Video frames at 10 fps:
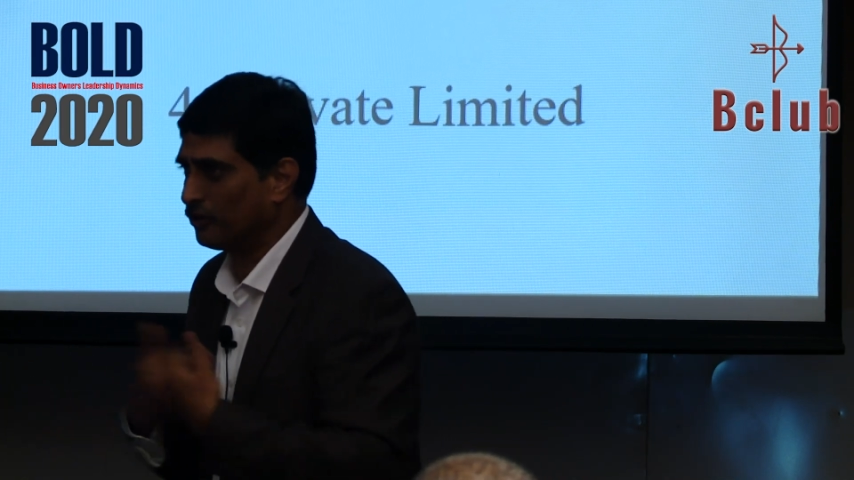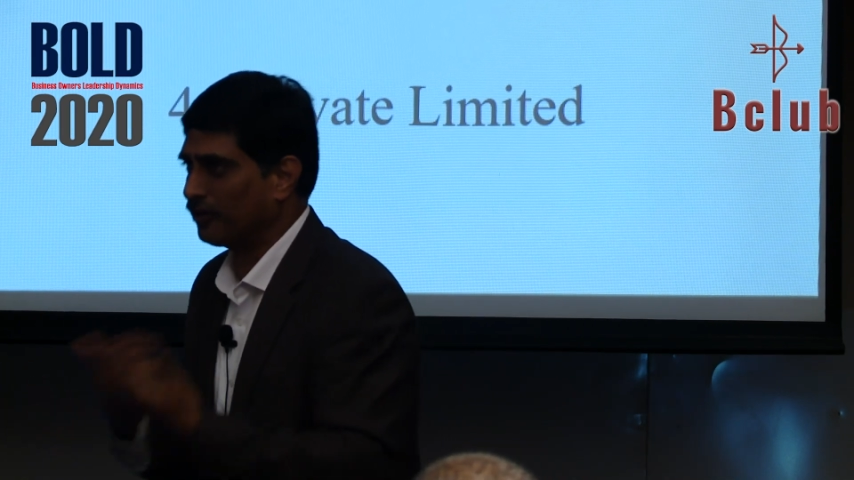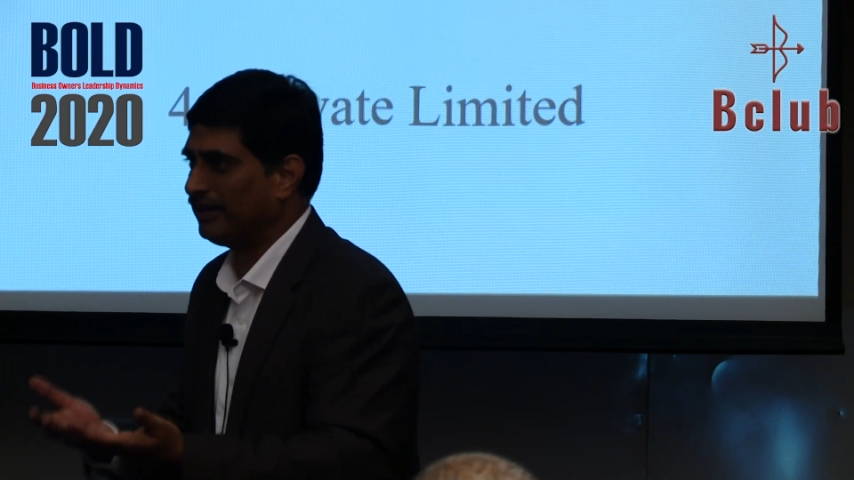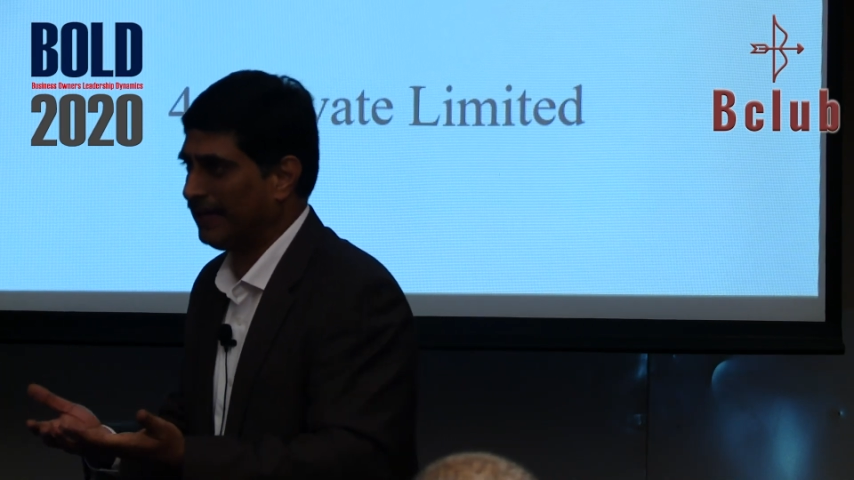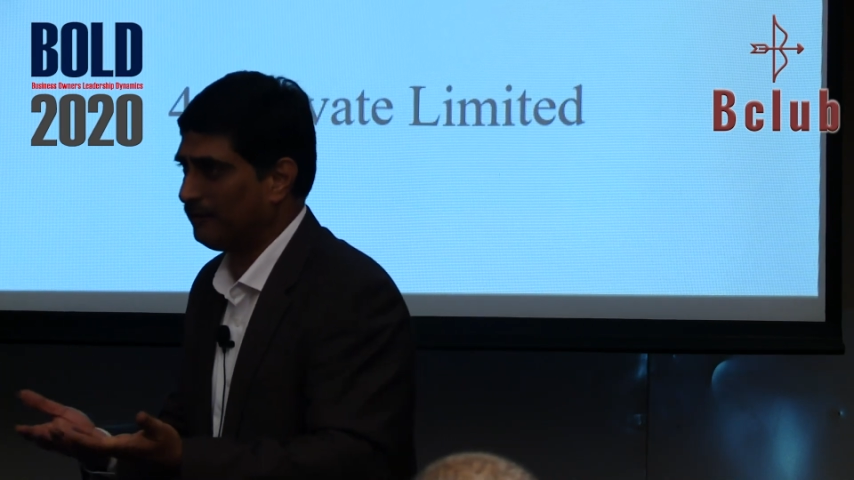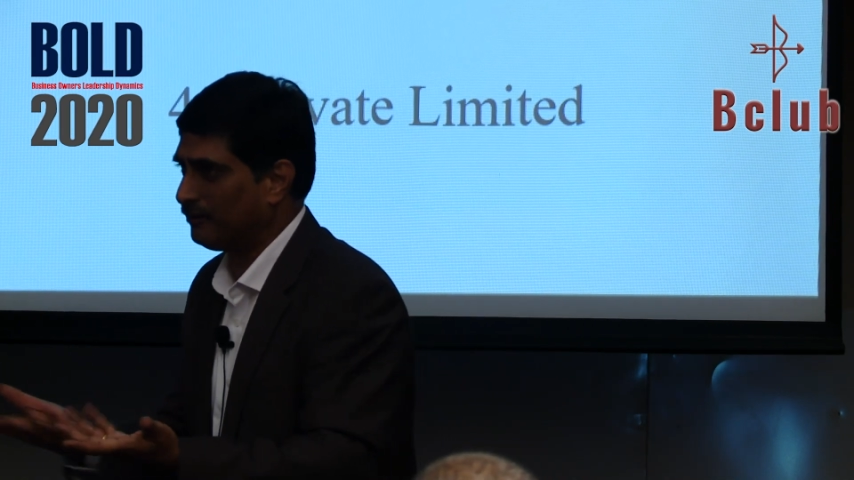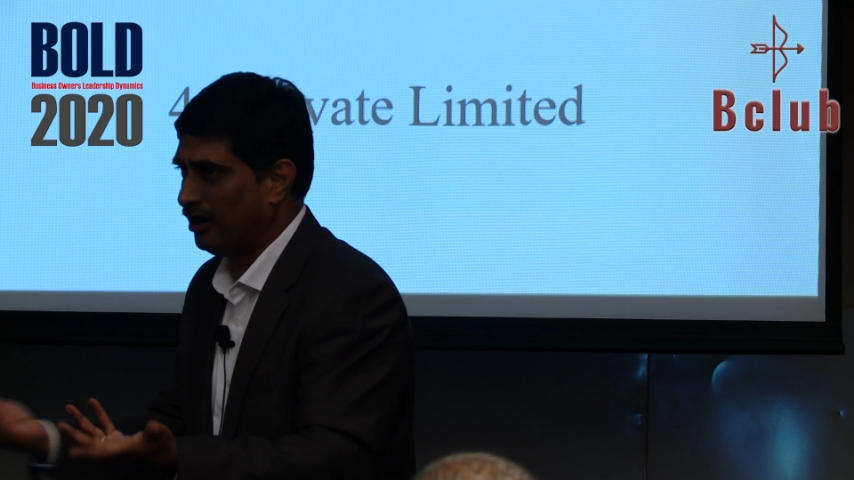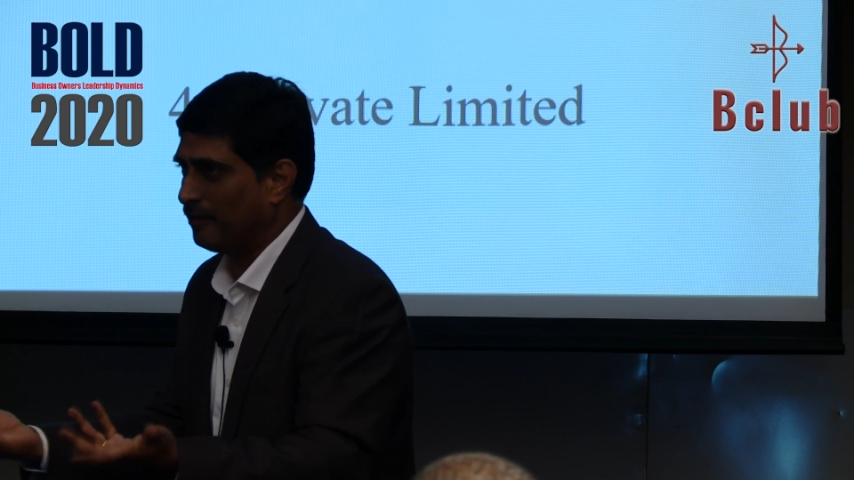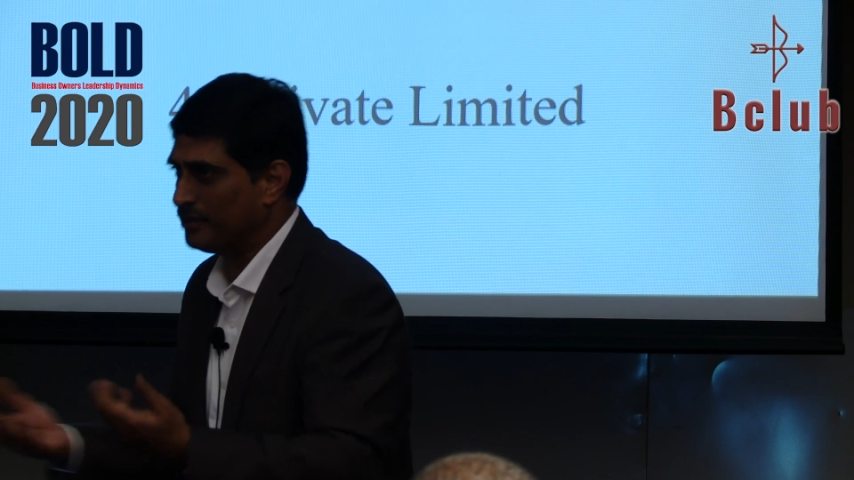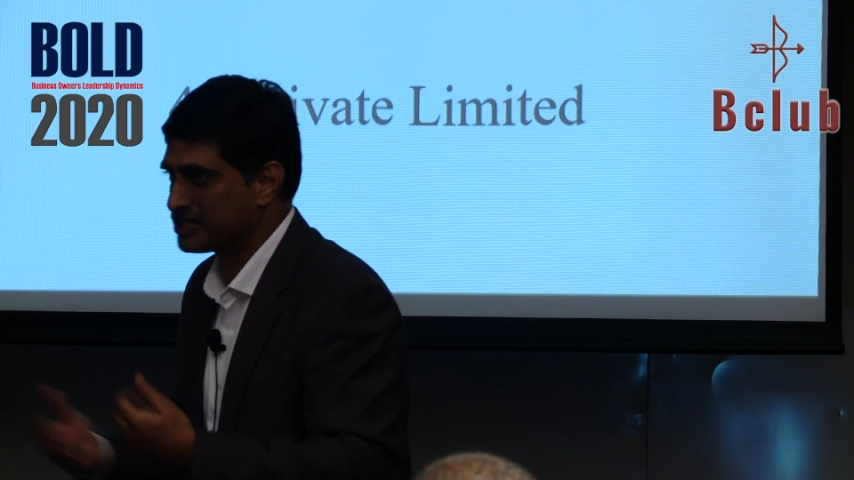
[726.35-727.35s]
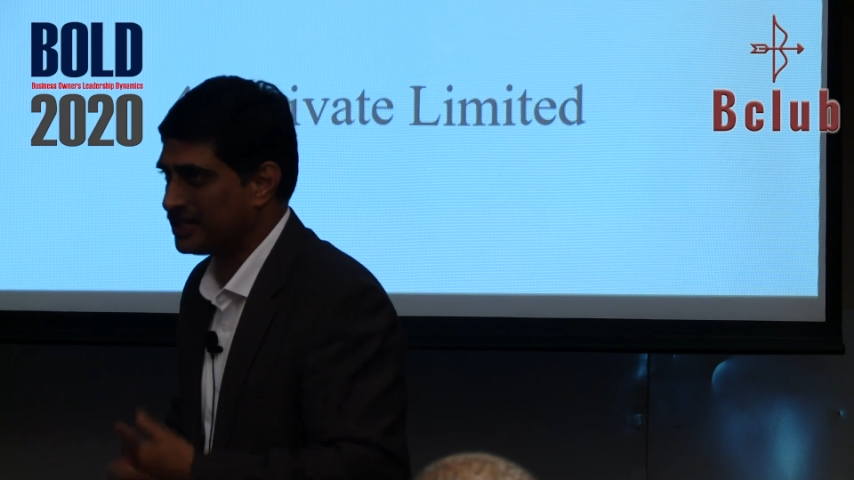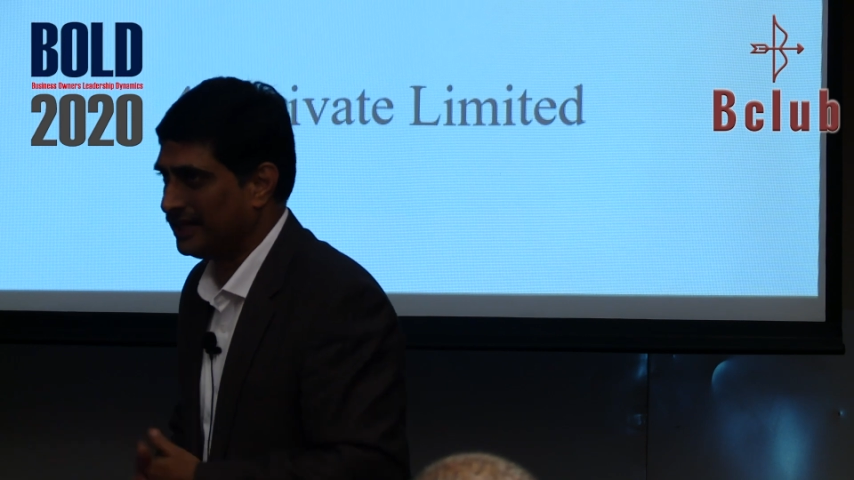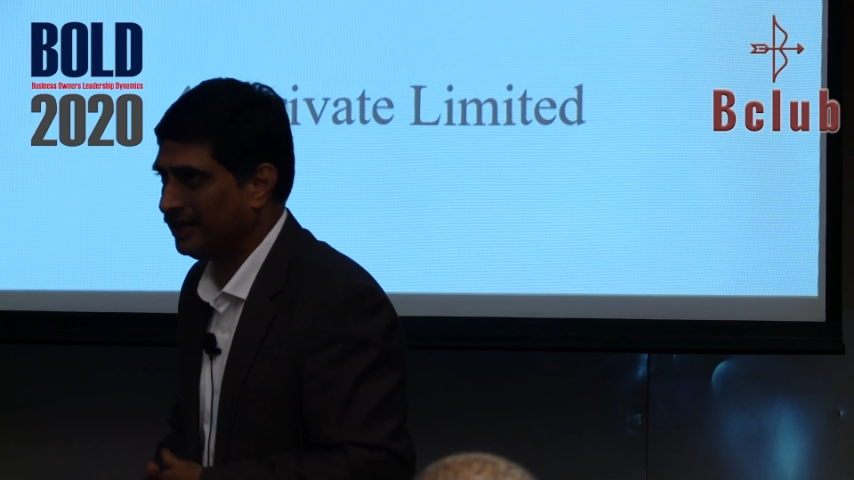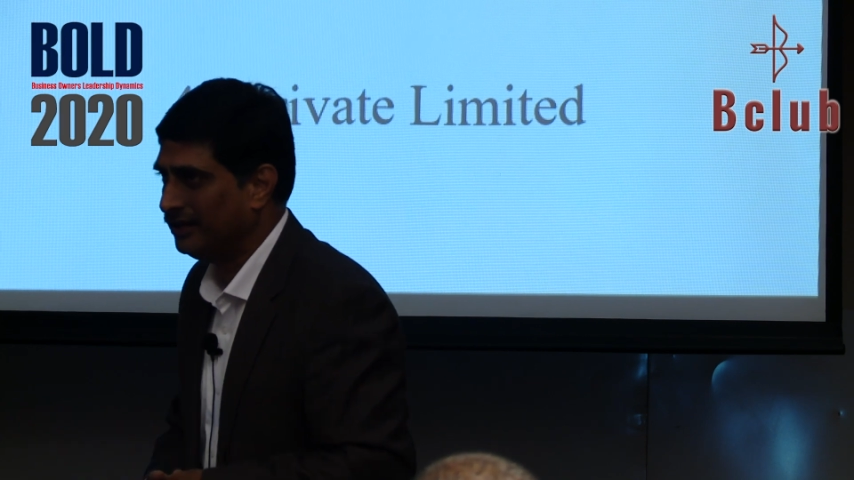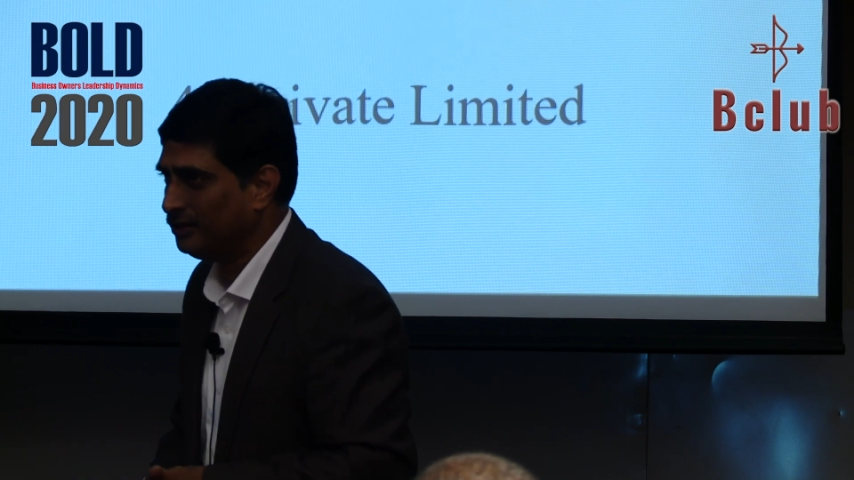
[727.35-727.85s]
your name,
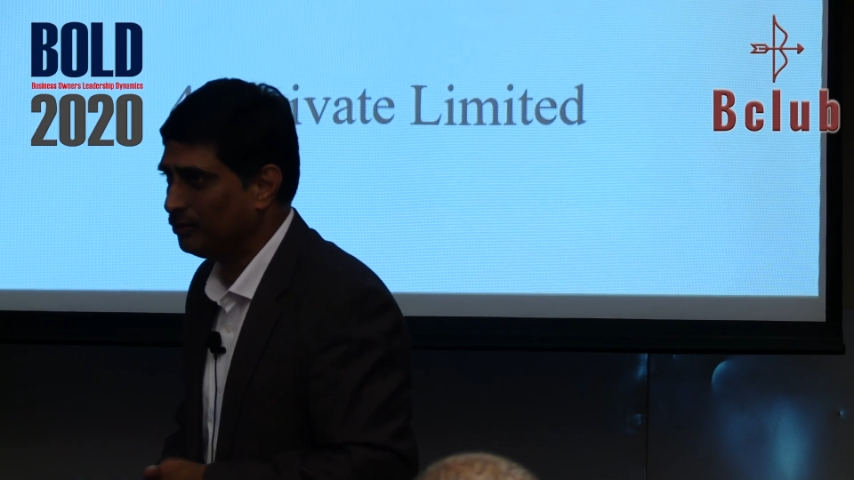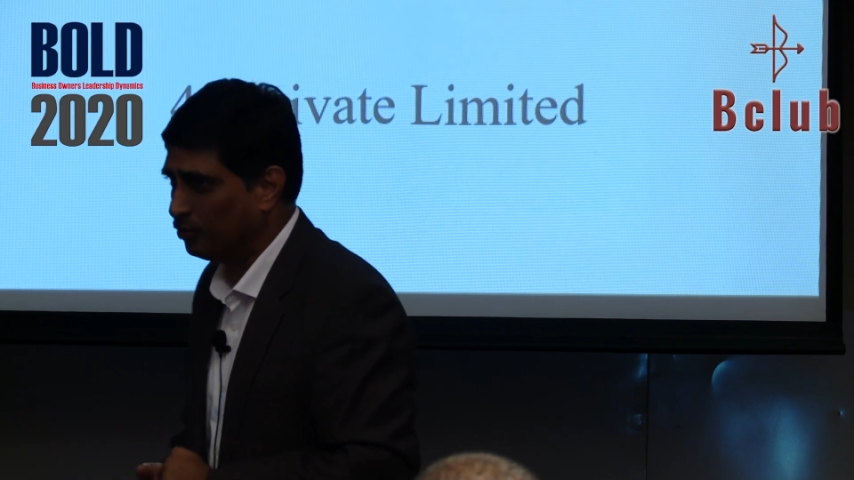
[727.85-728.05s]
obviously,